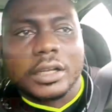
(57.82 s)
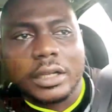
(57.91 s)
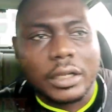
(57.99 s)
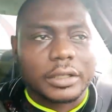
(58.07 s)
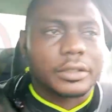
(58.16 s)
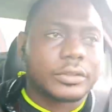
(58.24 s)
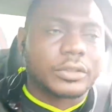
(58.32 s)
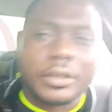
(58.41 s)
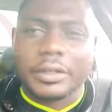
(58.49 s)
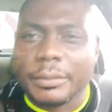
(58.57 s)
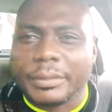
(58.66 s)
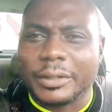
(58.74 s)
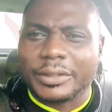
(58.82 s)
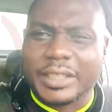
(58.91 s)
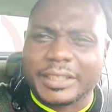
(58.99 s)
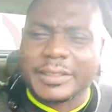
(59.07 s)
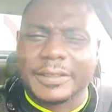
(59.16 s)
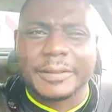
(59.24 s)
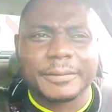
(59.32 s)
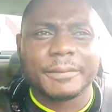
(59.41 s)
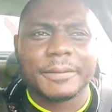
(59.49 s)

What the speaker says: I didn't pack properly. Sorry about that.